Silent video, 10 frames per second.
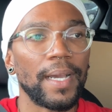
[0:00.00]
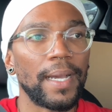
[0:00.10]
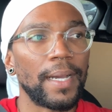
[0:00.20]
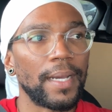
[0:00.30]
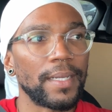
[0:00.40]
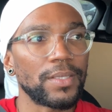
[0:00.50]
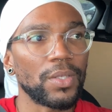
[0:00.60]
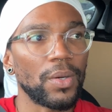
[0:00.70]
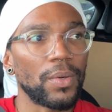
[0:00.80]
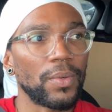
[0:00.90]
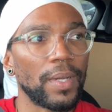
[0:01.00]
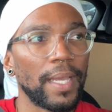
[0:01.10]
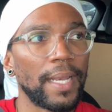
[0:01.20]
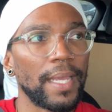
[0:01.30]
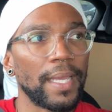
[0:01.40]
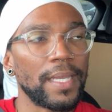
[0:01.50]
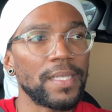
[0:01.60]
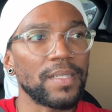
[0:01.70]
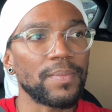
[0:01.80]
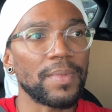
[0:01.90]
So it is
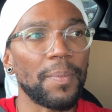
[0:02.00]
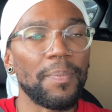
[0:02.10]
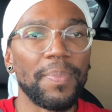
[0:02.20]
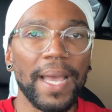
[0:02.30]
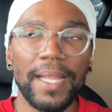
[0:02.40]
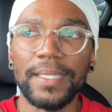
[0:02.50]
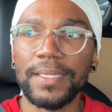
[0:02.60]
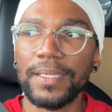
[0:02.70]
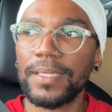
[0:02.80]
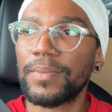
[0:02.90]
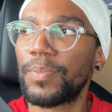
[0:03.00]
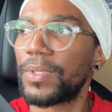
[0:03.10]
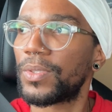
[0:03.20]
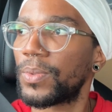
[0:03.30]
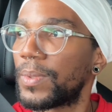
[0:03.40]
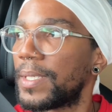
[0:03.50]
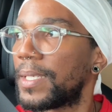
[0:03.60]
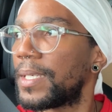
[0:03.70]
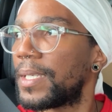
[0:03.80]
the balance between